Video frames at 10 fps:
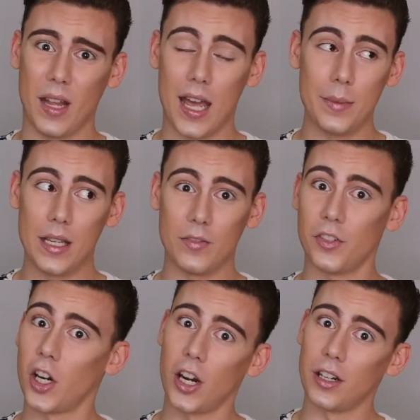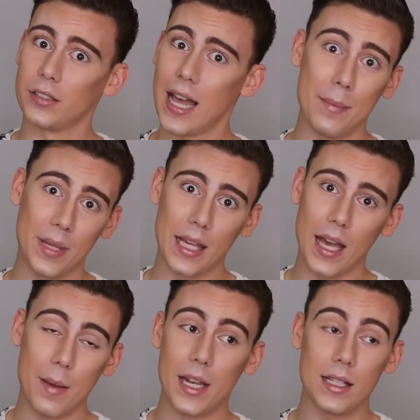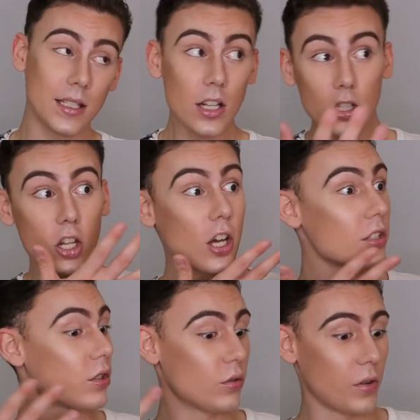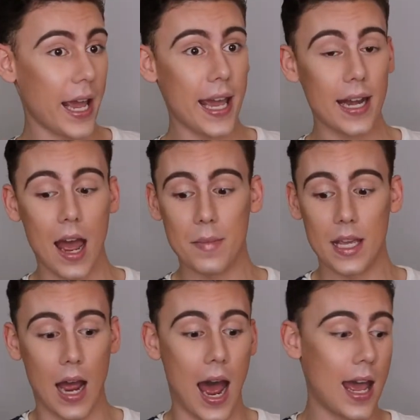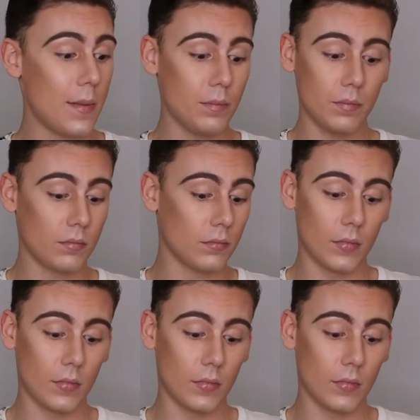I mean, for her, not me. I mean, it still looks great. I mean, I'm